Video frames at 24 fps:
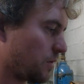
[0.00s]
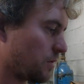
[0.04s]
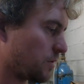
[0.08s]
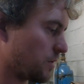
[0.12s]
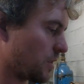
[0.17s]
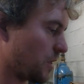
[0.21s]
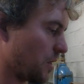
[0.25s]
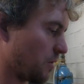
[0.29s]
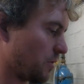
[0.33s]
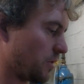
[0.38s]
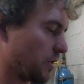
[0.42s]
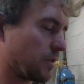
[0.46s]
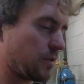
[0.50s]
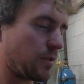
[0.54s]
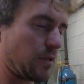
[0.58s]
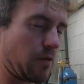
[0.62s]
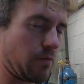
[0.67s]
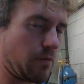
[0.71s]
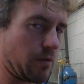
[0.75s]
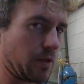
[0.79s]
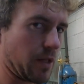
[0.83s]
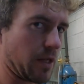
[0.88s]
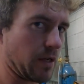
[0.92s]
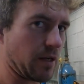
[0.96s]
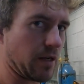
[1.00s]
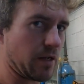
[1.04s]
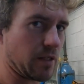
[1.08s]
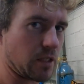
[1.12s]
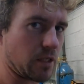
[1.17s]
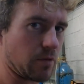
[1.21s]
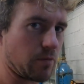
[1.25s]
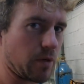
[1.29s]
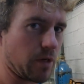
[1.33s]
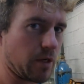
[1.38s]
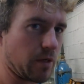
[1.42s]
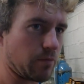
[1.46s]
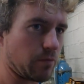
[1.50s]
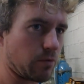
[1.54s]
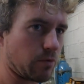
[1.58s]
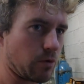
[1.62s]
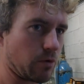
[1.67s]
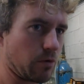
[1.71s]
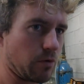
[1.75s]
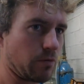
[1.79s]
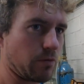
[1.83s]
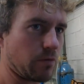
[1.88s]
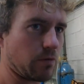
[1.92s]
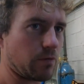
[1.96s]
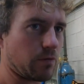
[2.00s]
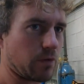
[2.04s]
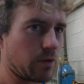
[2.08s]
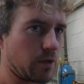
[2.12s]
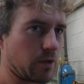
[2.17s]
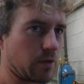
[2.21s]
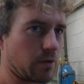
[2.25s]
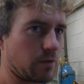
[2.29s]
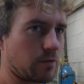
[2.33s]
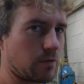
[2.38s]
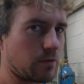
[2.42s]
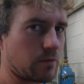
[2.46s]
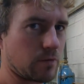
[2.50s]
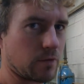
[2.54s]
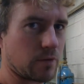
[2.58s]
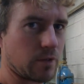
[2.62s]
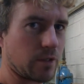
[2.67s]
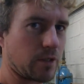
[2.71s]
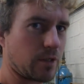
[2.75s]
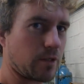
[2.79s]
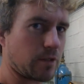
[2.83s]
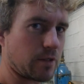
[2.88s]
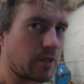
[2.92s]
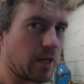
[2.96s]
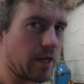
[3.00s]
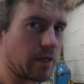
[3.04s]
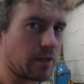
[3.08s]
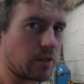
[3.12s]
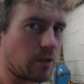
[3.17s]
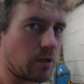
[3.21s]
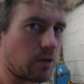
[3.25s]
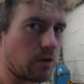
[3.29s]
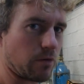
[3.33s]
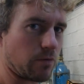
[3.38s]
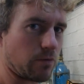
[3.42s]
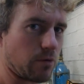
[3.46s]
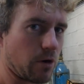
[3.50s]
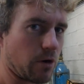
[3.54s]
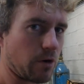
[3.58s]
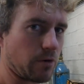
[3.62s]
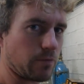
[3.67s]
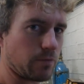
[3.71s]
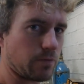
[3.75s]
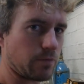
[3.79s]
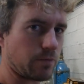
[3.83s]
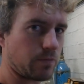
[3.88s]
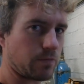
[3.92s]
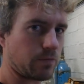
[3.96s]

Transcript: so it is something that needs to be improved for taking it off-road.